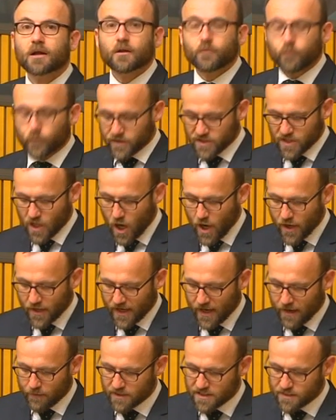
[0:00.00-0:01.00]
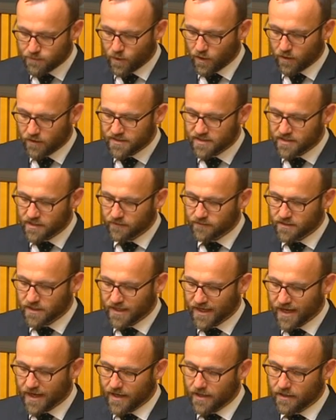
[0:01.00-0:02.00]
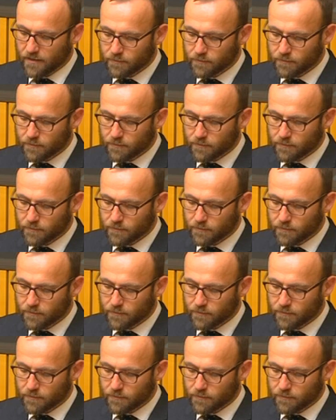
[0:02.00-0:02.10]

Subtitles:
with Tony Abbott's policy of delay